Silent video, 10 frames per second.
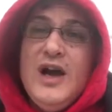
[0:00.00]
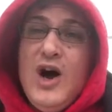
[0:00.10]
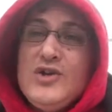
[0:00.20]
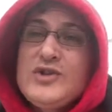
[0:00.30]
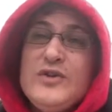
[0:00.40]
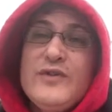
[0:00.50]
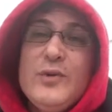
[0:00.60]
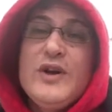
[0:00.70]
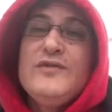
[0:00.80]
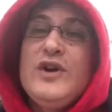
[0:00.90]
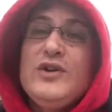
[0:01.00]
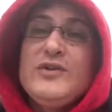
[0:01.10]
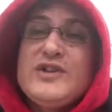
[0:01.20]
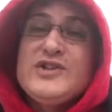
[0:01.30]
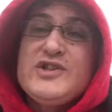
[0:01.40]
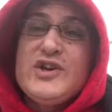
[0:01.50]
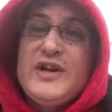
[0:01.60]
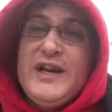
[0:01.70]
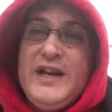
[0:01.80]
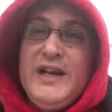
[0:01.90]
Also, if you want to follow this
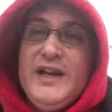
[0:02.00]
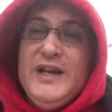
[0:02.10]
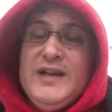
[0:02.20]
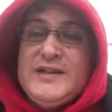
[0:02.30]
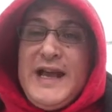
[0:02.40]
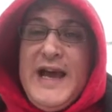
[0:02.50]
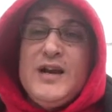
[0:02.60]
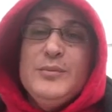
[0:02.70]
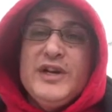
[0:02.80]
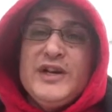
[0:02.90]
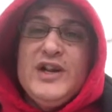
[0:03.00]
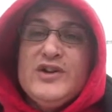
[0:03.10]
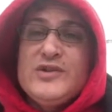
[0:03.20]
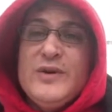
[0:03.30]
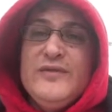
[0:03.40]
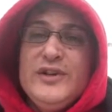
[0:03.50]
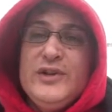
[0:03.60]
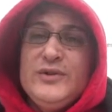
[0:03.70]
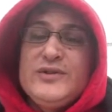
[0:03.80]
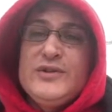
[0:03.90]
journey to add $1 million of
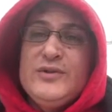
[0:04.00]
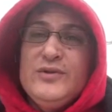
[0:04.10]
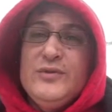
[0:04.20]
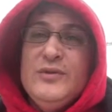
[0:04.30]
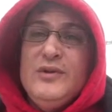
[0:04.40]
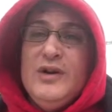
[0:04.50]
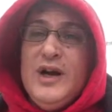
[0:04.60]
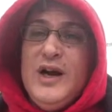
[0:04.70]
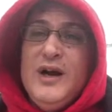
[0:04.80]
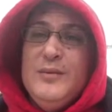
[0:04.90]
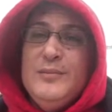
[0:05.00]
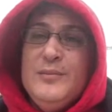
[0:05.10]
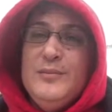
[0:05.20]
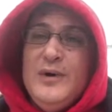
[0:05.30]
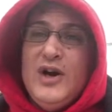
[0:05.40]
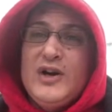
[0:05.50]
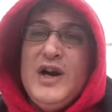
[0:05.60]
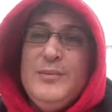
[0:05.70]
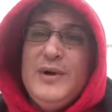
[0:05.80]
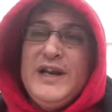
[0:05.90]
revenue to our
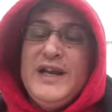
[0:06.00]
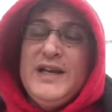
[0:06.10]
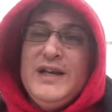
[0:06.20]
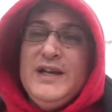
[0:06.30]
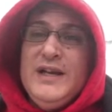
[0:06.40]
company,